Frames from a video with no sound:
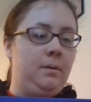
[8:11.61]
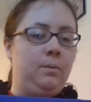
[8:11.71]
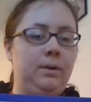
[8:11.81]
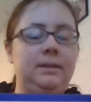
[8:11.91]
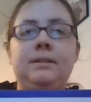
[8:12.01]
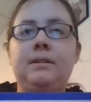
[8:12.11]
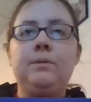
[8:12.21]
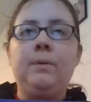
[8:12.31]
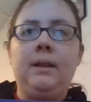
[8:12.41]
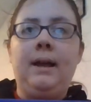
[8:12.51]
what this is
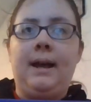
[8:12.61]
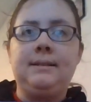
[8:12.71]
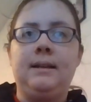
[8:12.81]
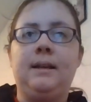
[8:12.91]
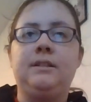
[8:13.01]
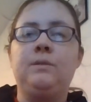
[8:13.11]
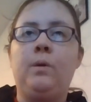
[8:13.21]
really asking us is,